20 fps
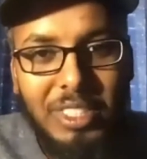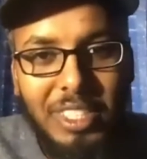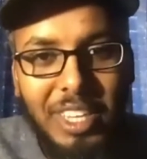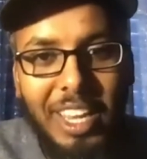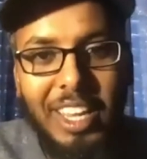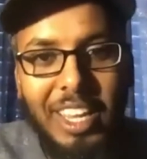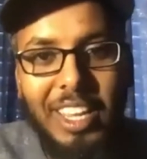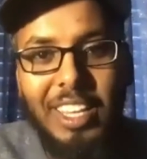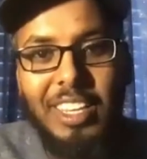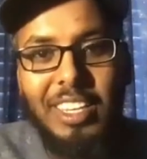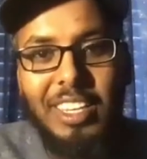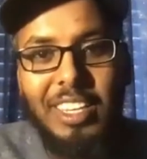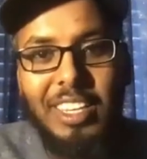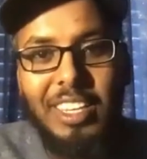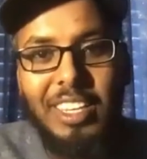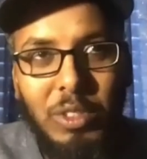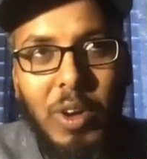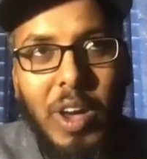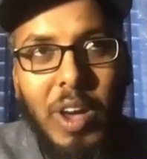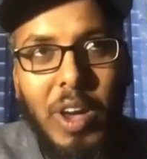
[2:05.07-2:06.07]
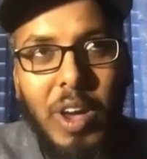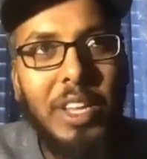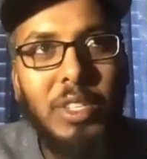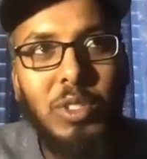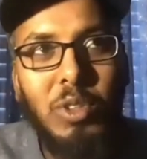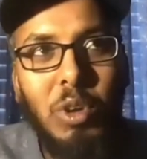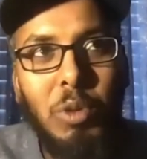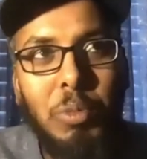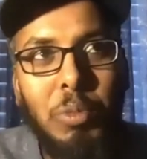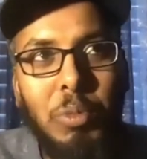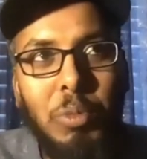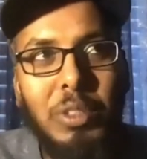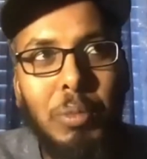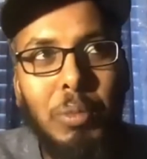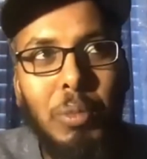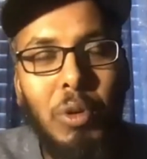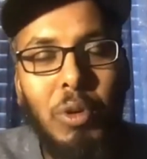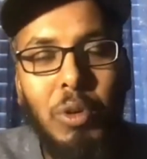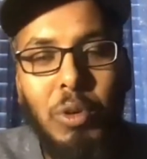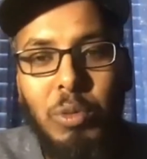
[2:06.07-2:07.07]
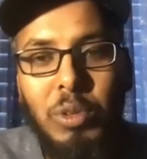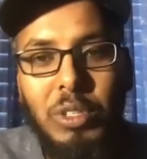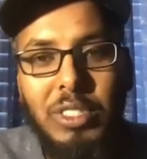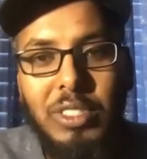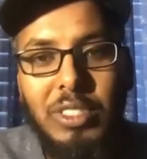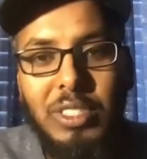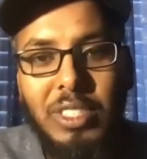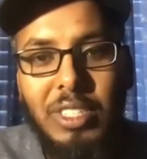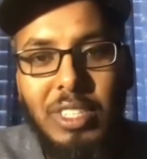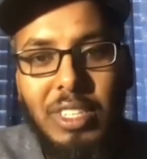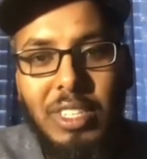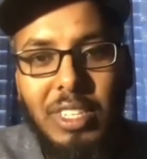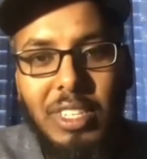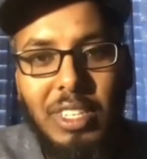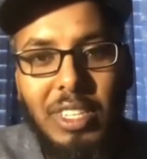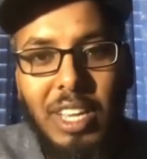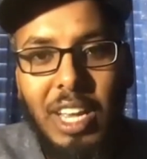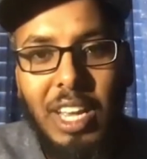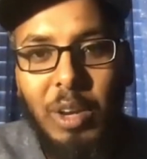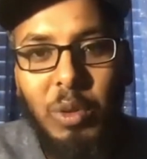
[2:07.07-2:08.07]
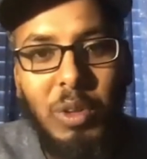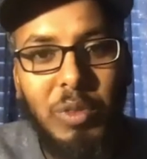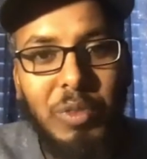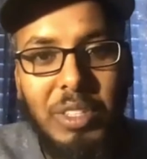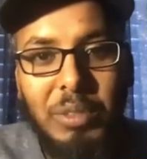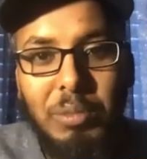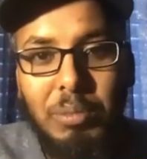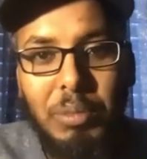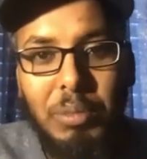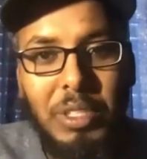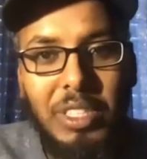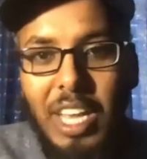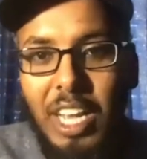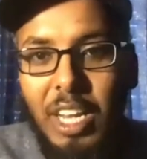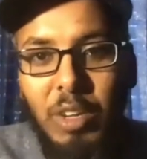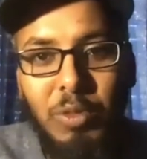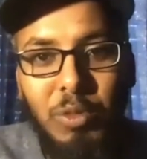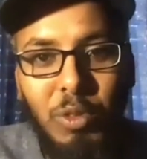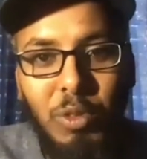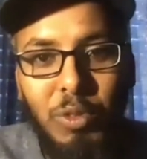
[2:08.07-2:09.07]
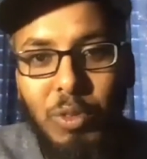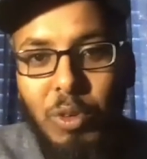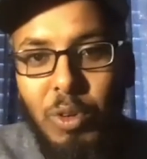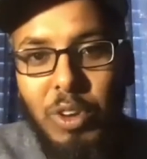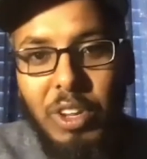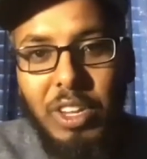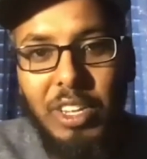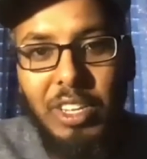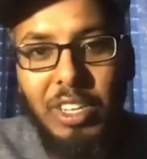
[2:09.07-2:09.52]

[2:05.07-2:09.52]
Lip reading: and I had so much support, which I couldn't even be thankful for.